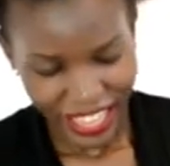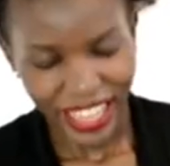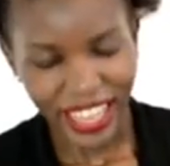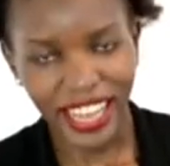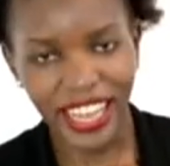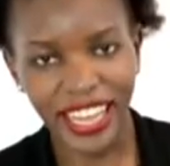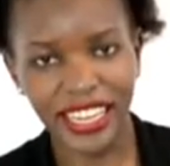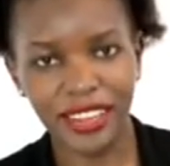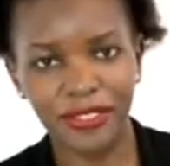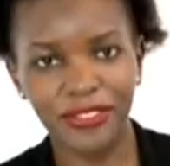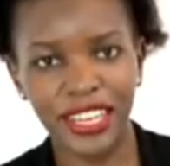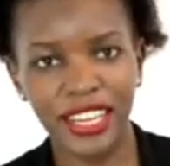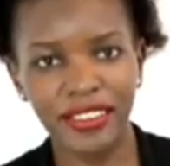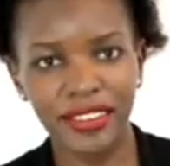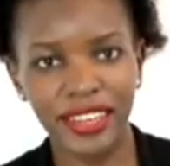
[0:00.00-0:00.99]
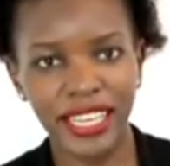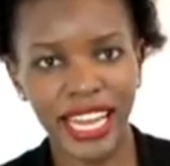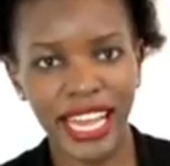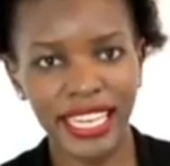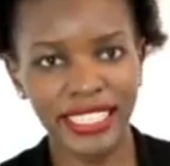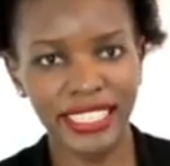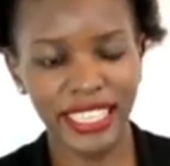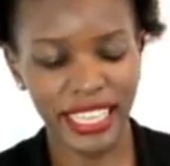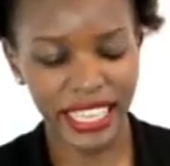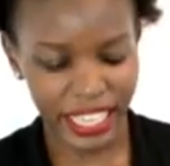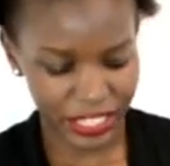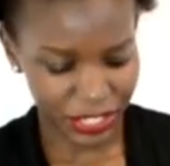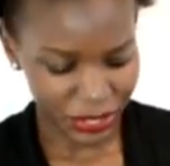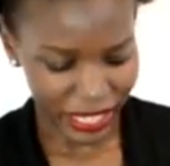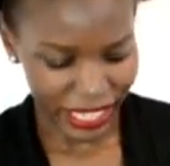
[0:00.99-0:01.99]
and a very nicely
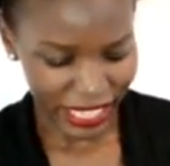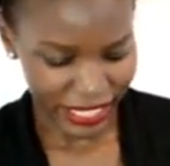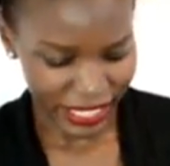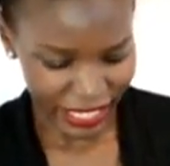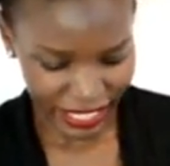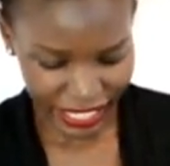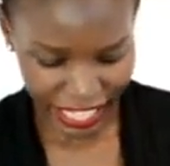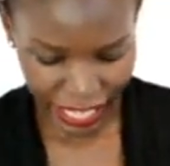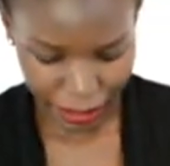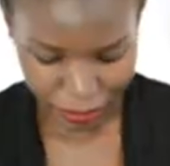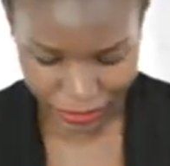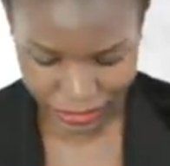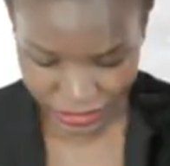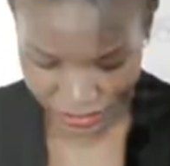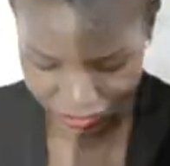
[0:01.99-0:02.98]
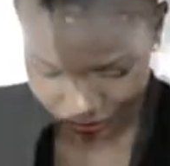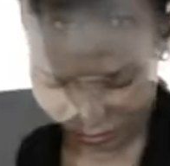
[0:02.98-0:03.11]
insulated cable.